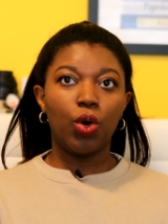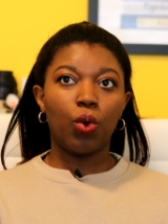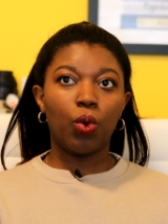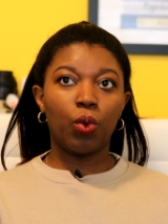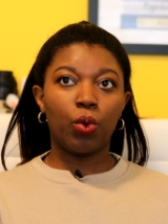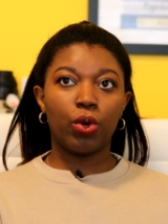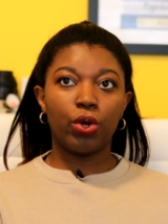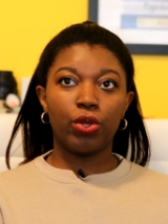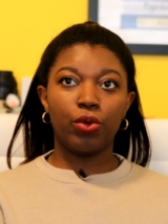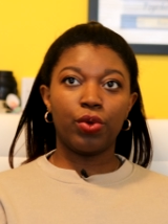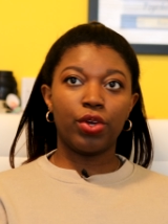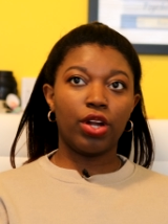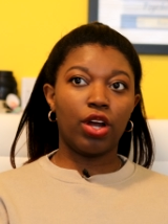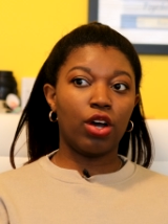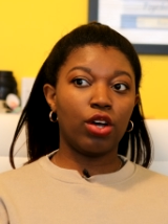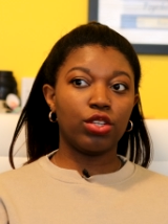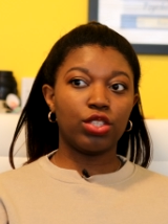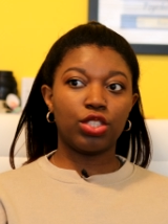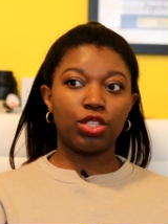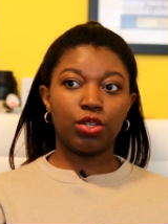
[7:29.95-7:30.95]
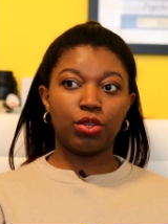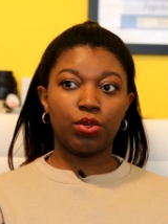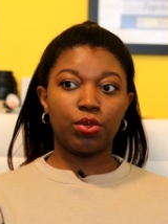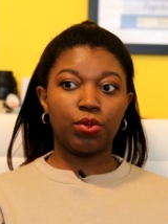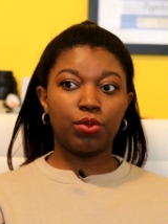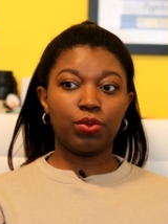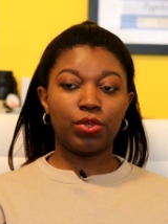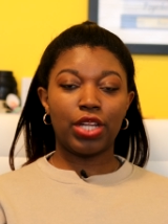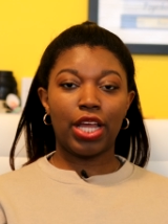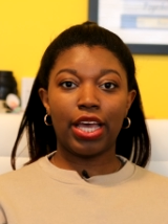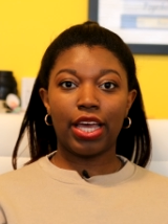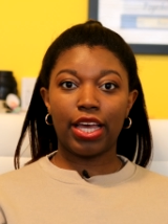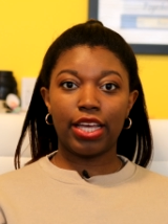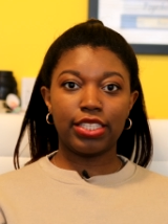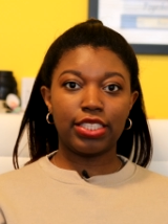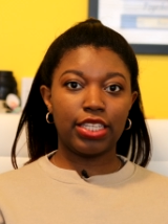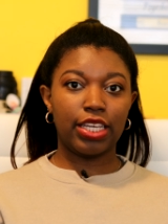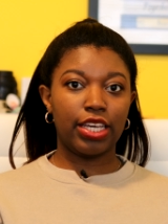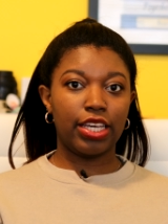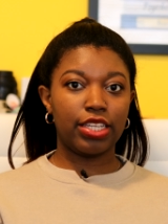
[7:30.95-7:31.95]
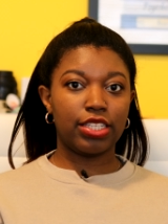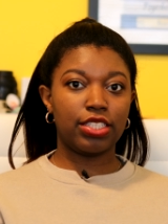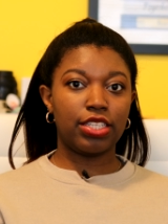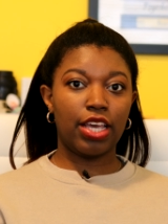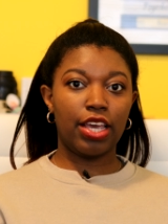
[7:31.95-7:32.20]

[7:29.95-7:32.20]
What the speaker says: or you can also, like I said,